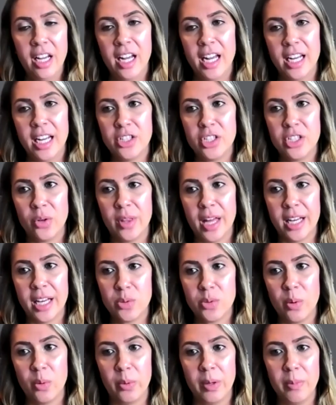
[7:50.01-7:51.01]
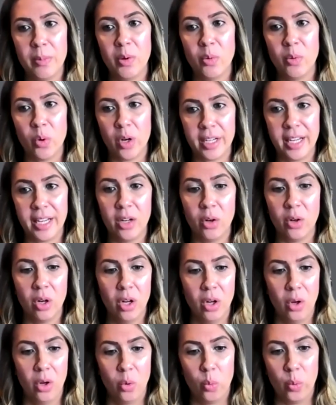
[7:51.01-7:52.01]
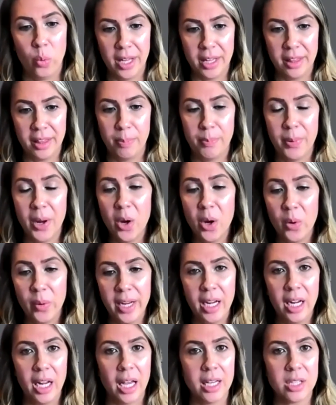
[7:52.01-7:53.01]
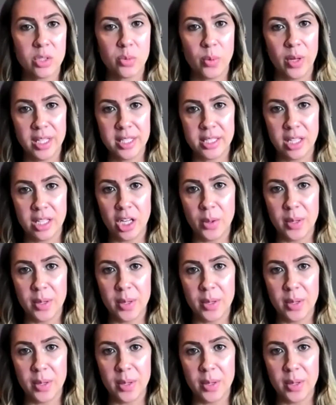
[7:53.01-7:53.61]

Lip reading: And so that's what we've been working with Boeing as well as the